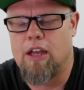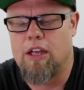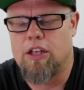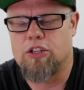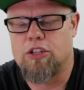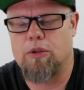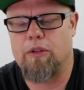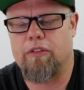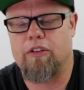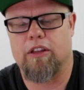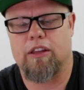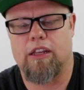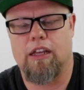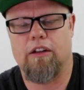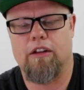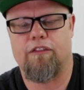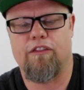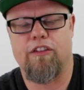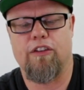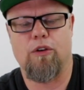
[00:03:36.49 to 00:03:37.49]
So we've got the
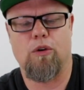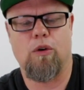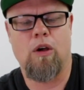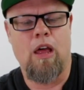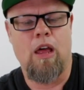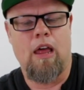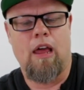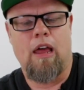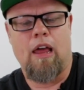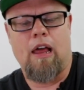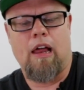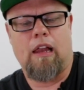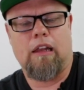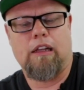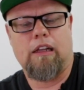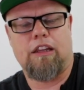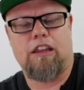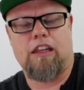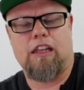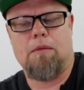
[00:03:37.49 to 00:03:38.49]
info
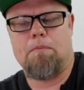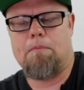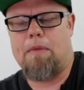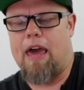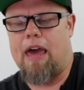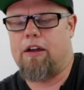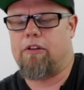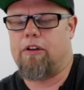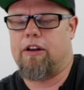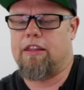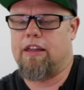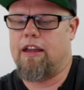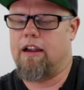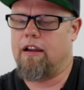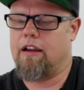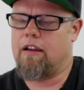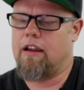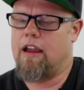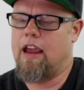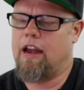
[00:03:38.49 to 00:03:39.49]
lithium battery
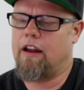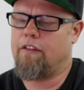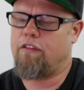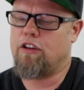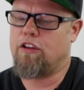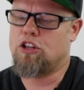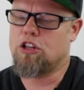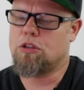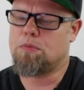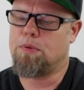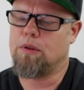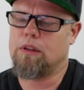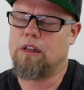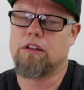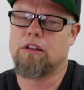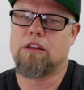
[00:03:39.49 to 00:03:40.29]
there, and if we just pull